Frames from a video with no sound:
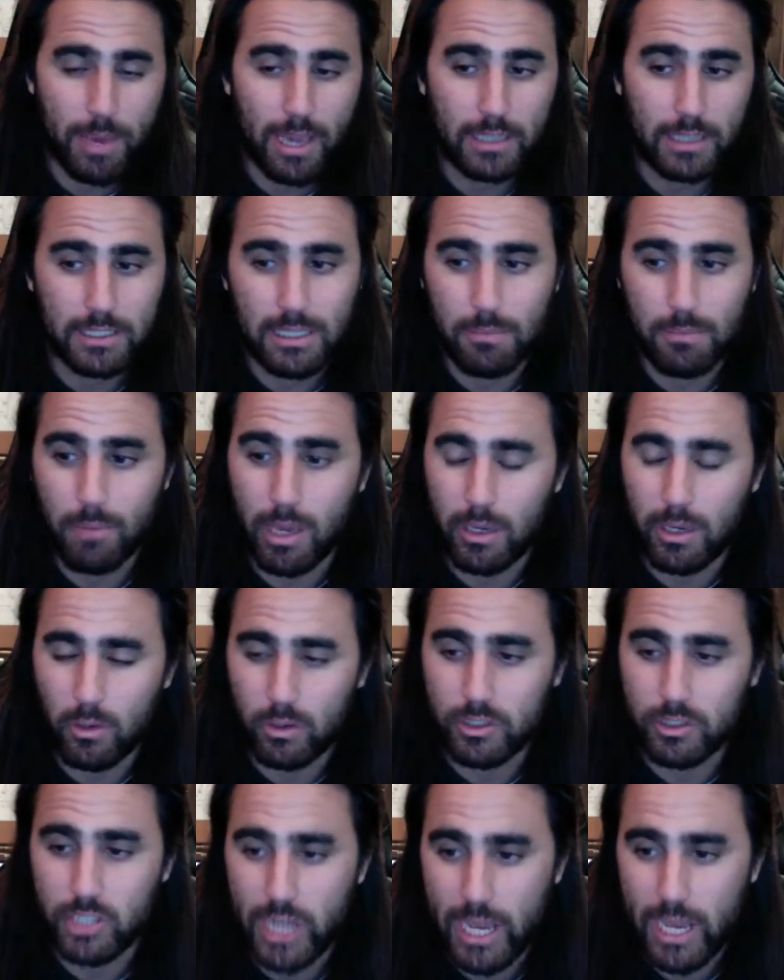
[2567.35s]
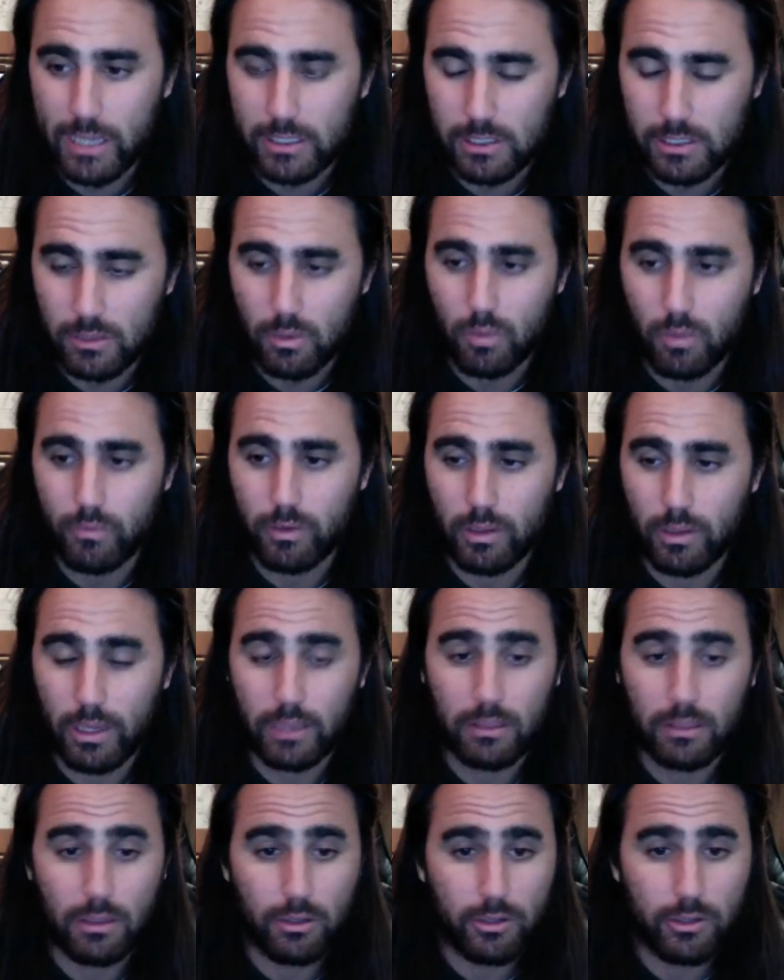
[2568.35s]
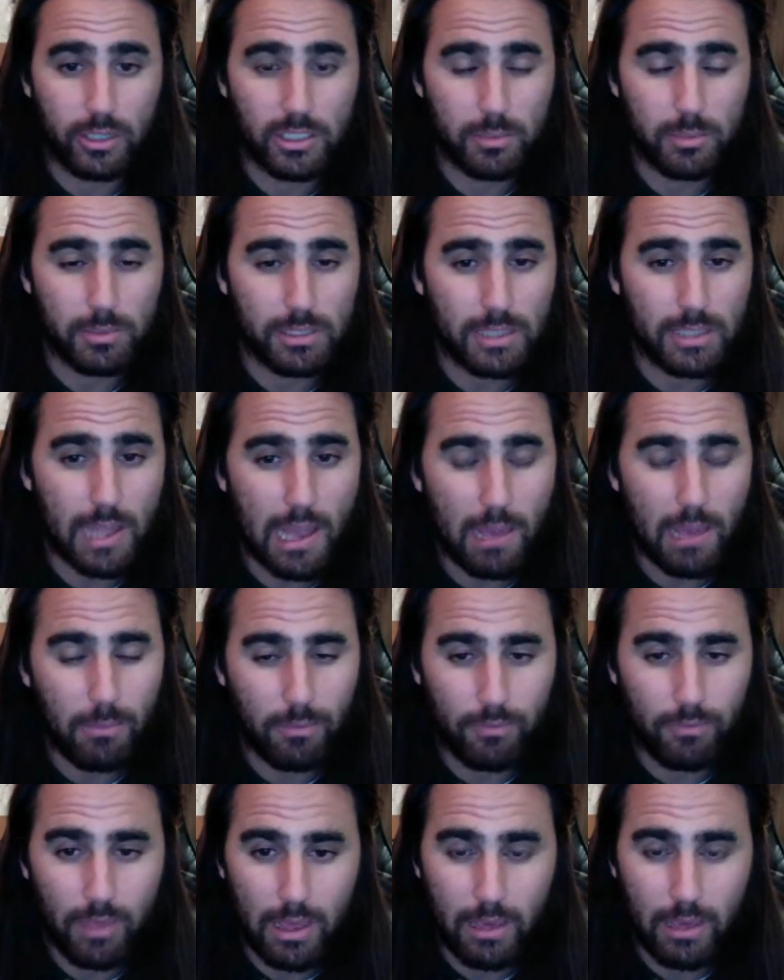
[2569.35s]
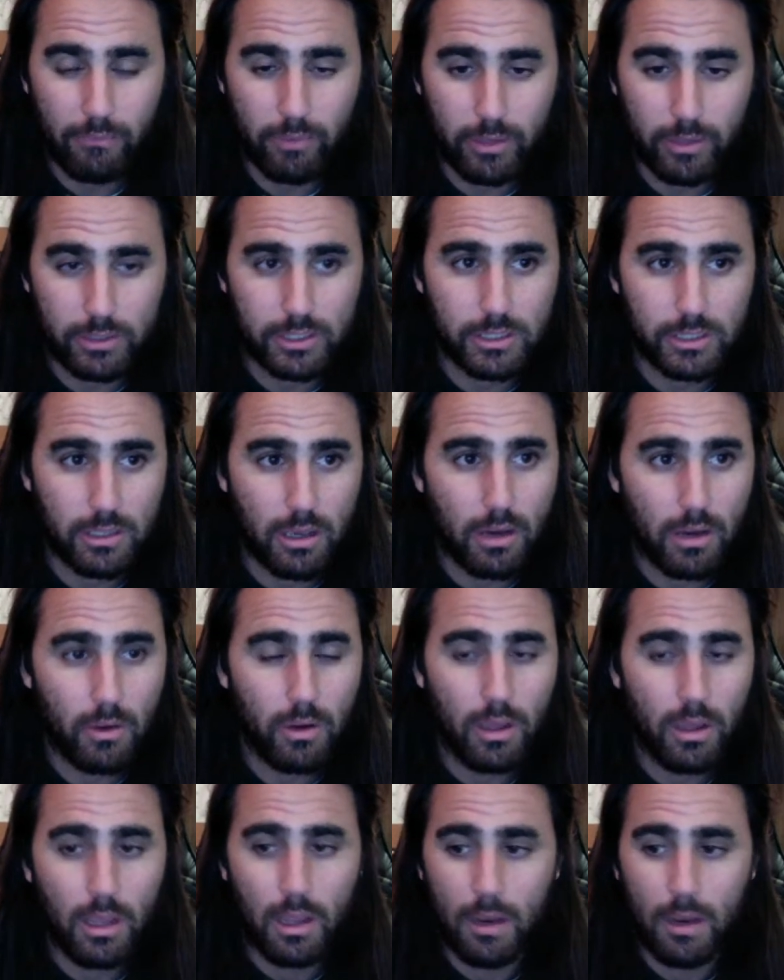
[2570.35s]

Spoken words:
I actually might go to Jackson over like the Christmas time if they have good snow.